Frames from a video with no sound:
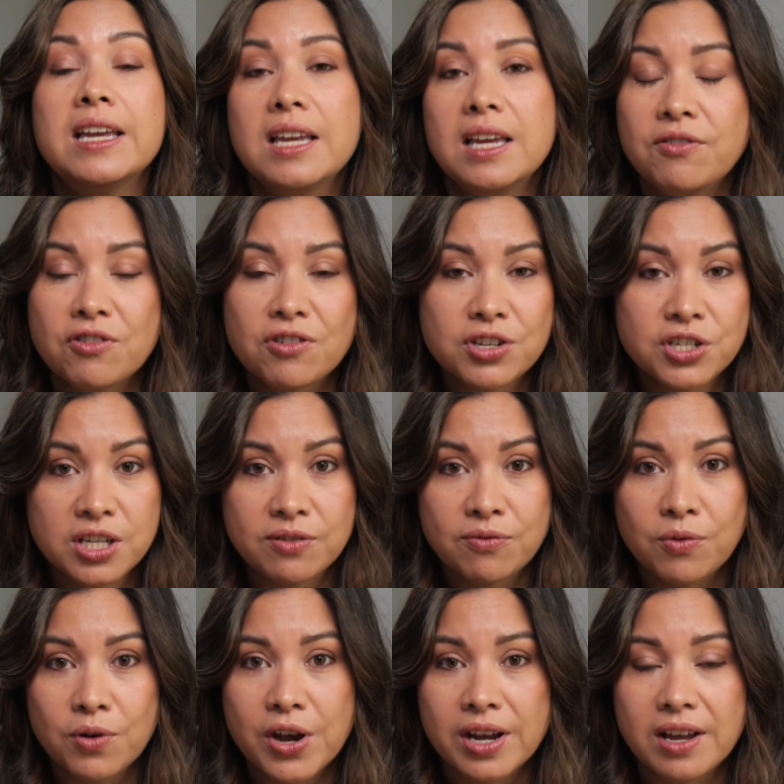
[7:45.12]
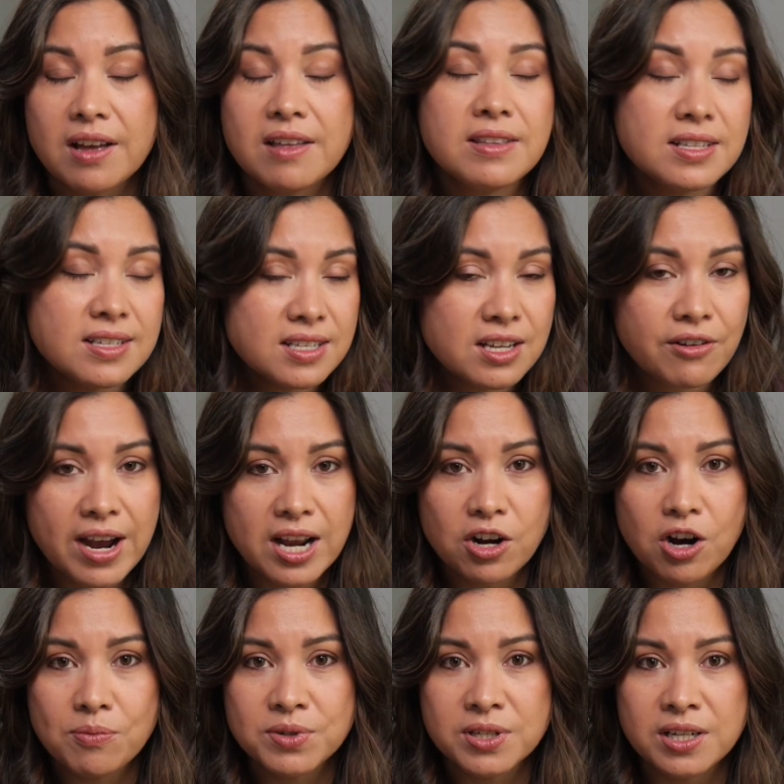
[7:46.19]
if you're a shift worker, this is a great
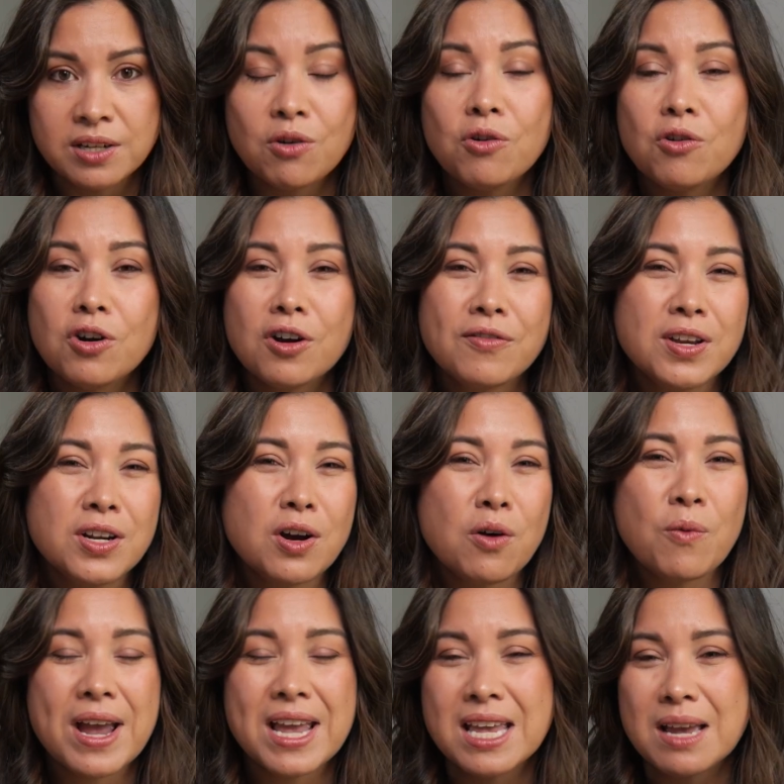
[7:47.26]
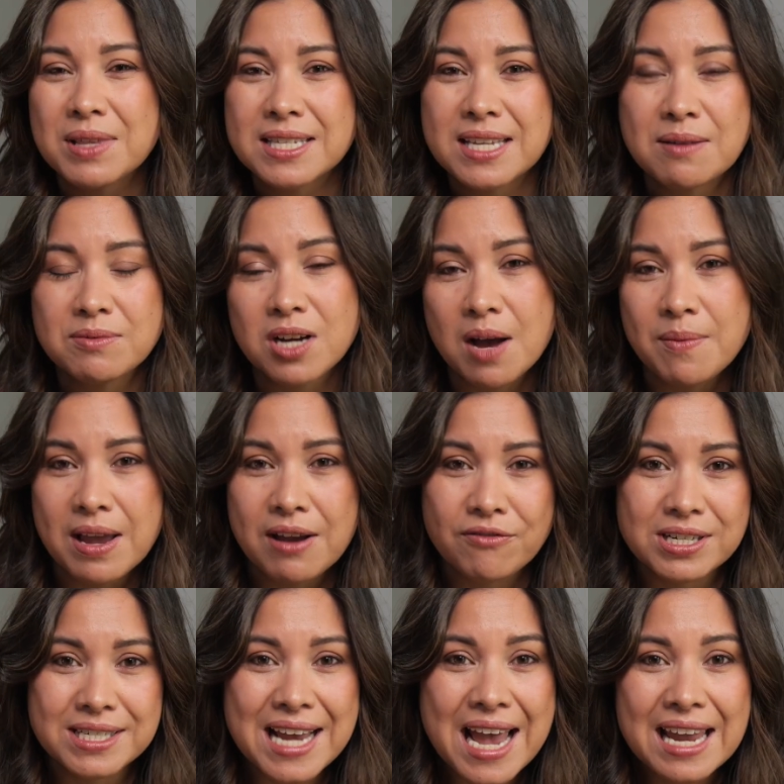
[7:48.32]
option. Or if you're not waking up at the same time every
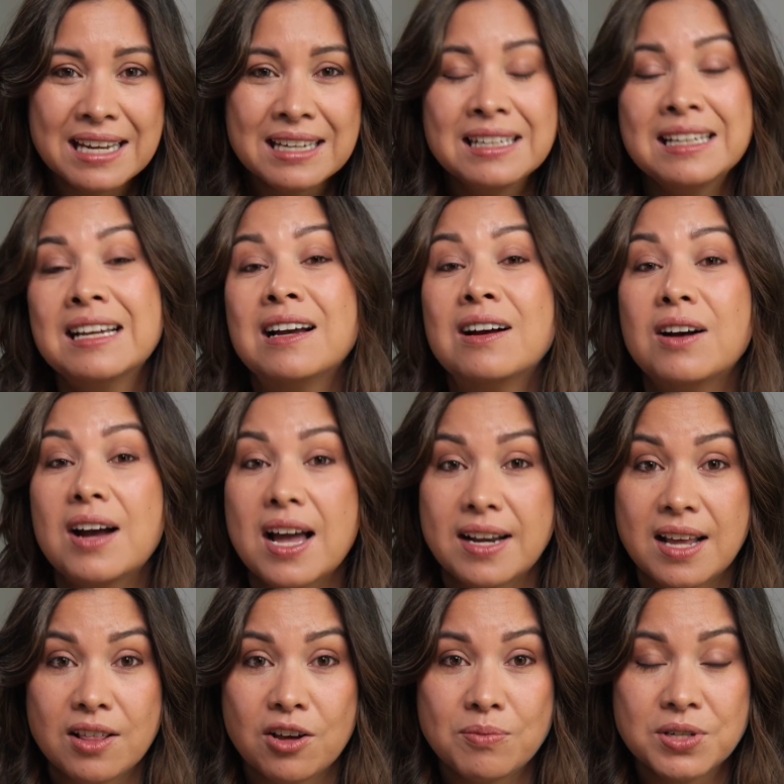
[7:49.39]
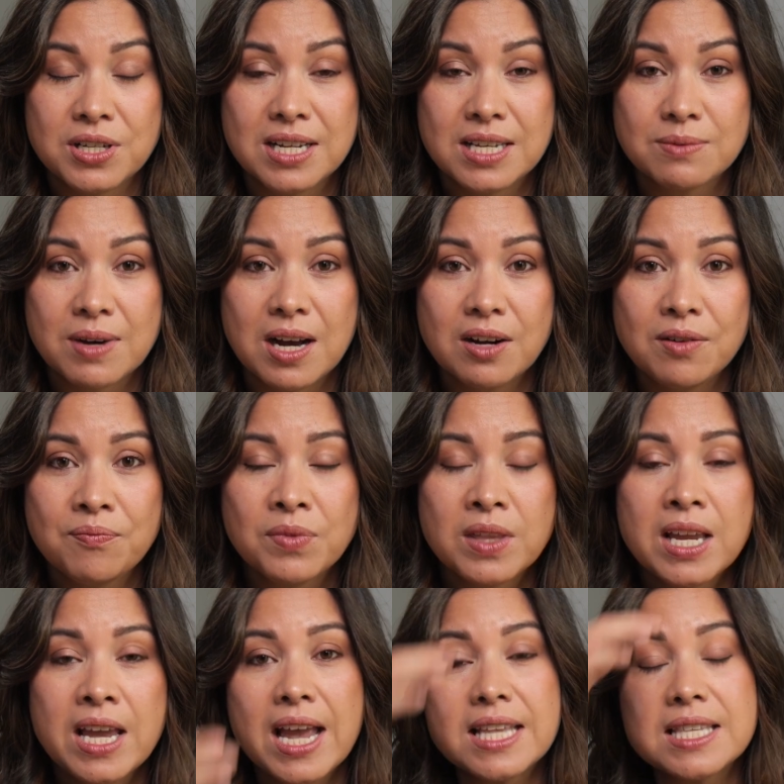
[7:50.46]
day, another option as well.
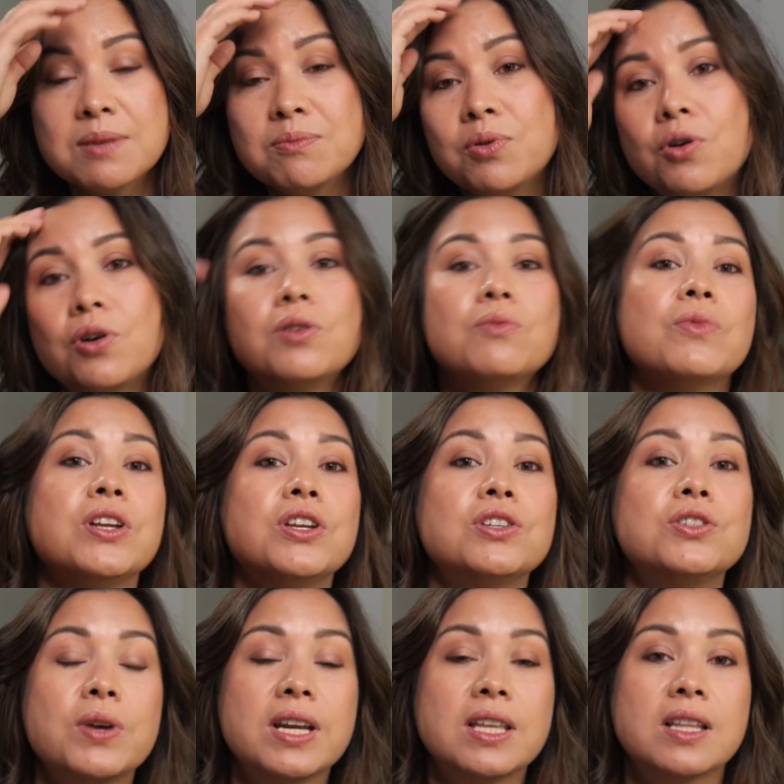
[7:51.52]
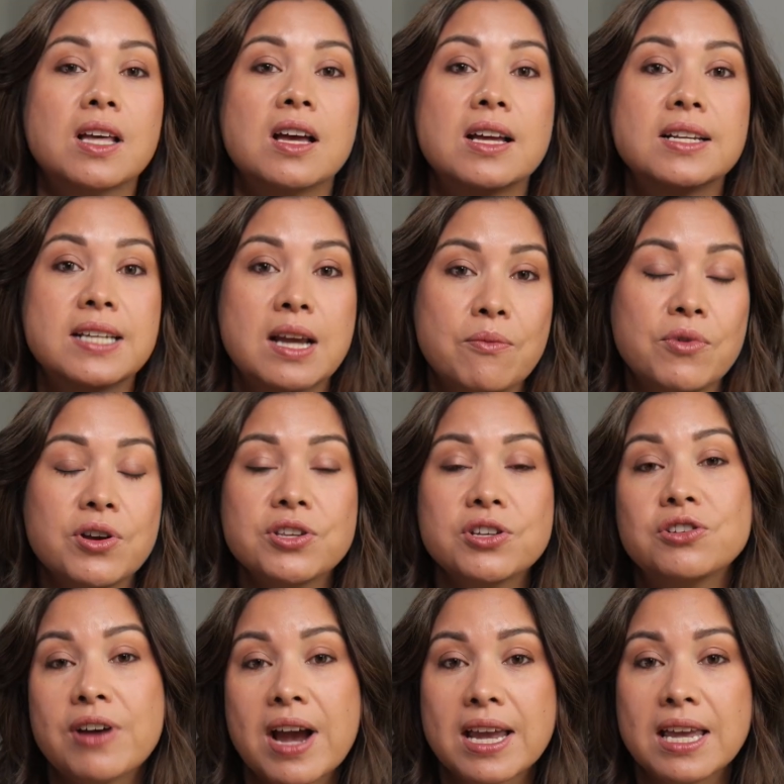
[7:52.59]
It's important when you're doing the temperature
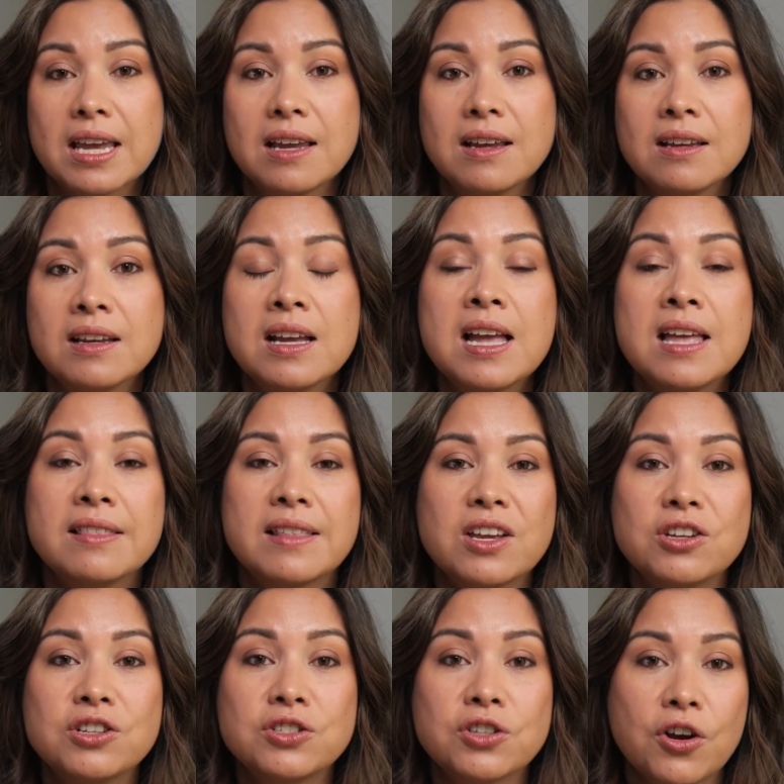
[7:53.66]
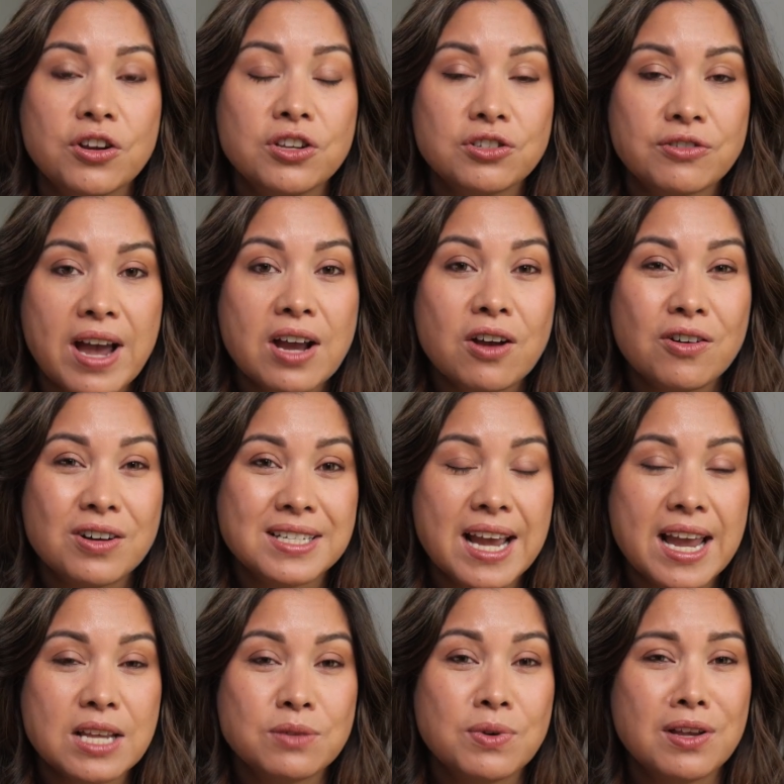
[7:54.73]
tracking that you don't track on
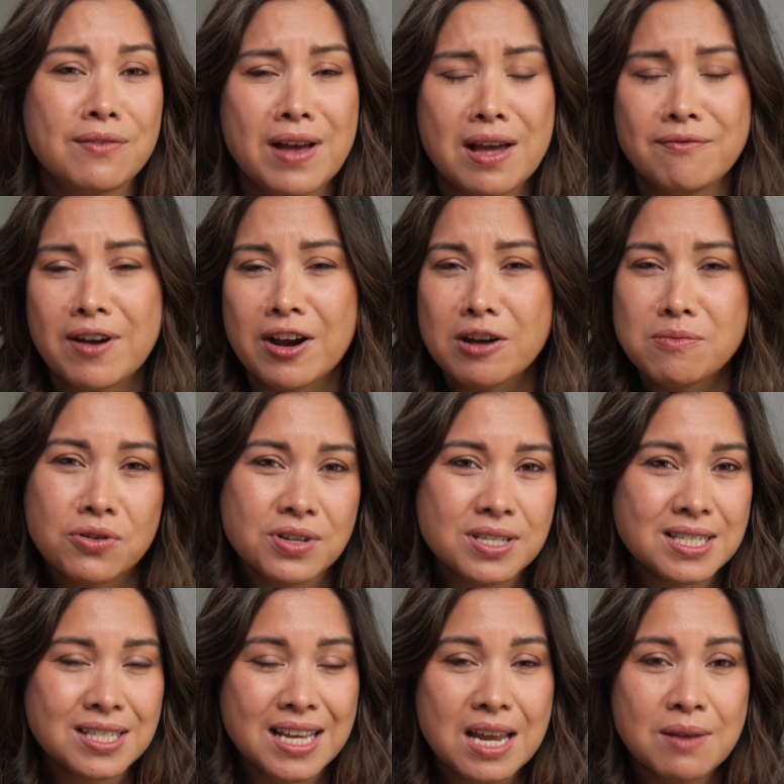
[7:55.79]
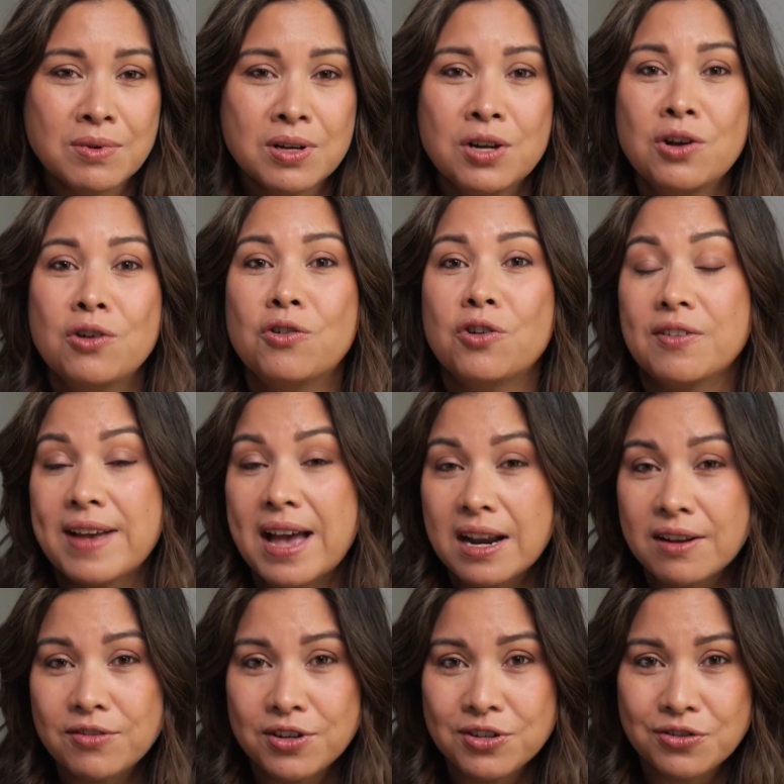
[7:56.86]
days when you've had very poor sleep or you've had
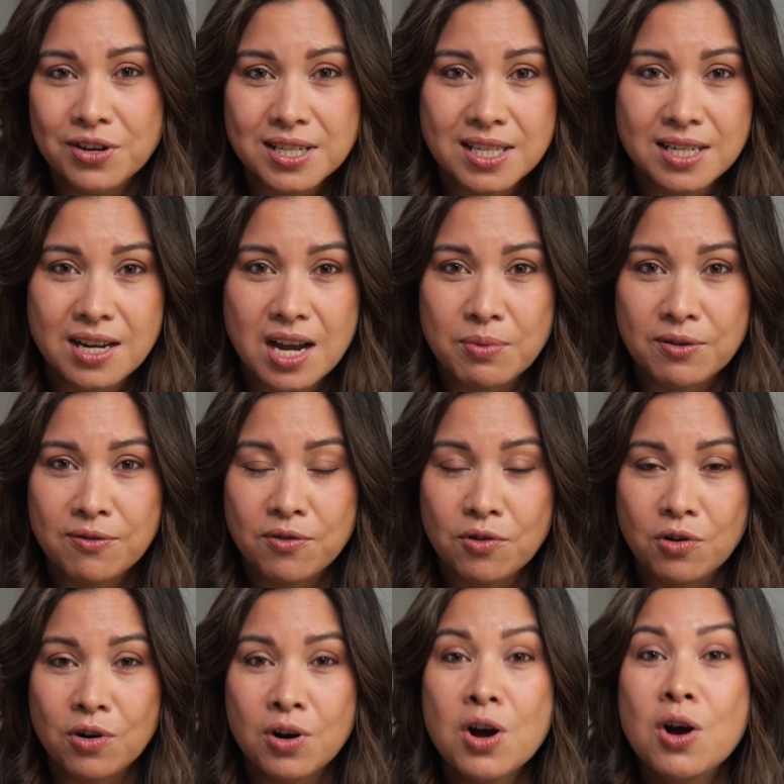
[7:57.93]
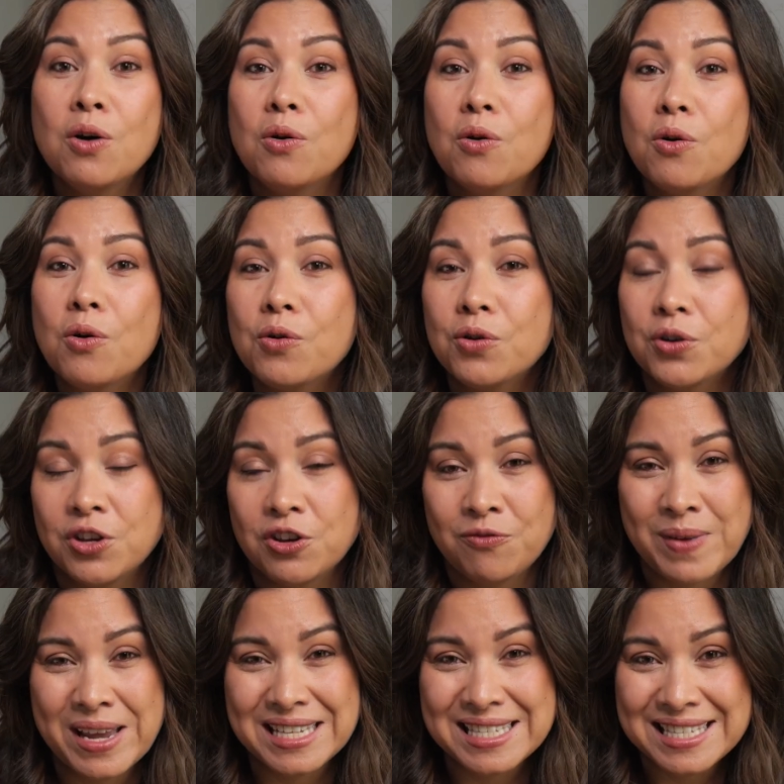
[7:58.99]
a few drinks the night before or you've
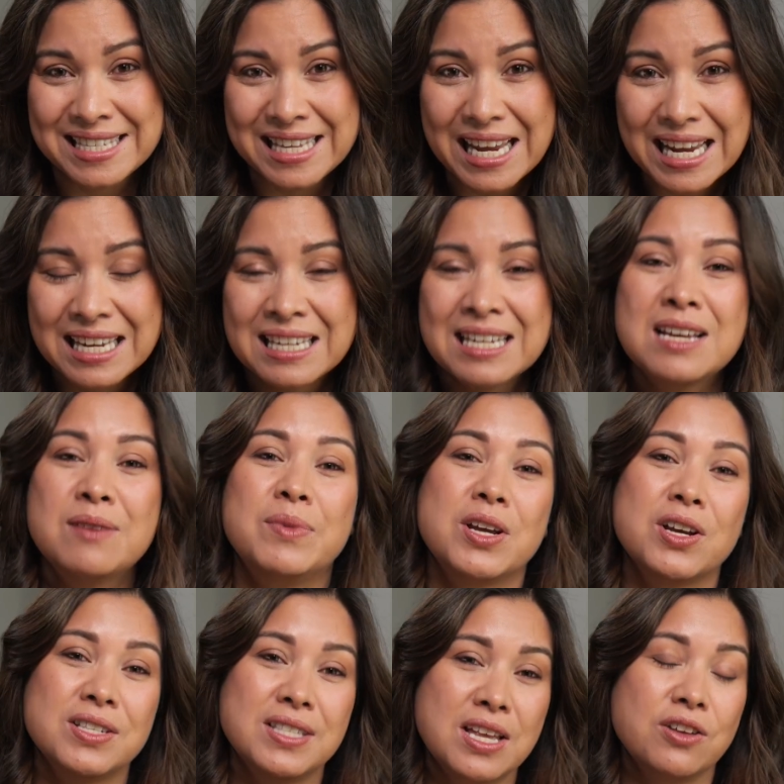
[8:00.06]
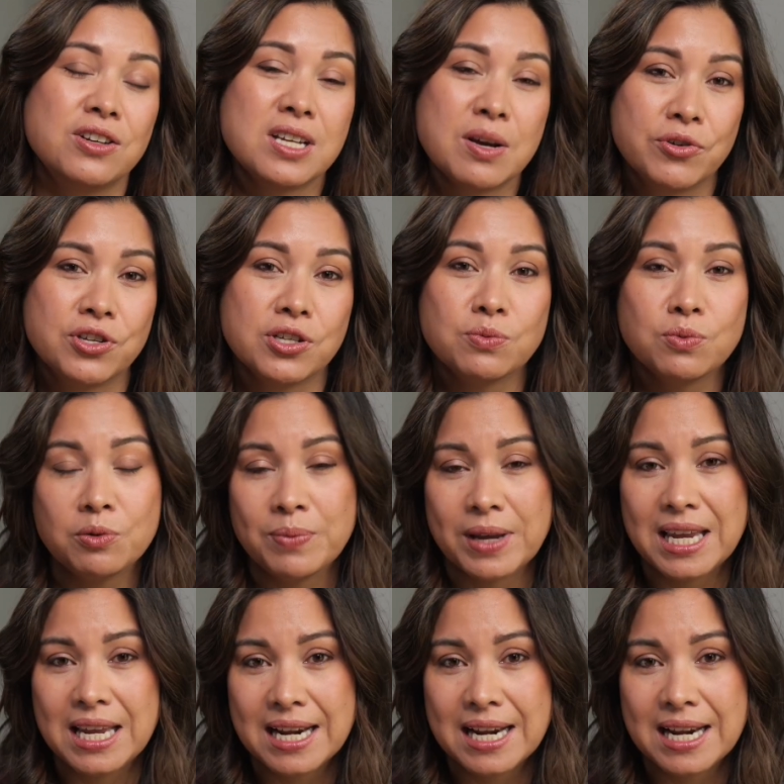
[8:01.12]
been sick, because then your temperatures will be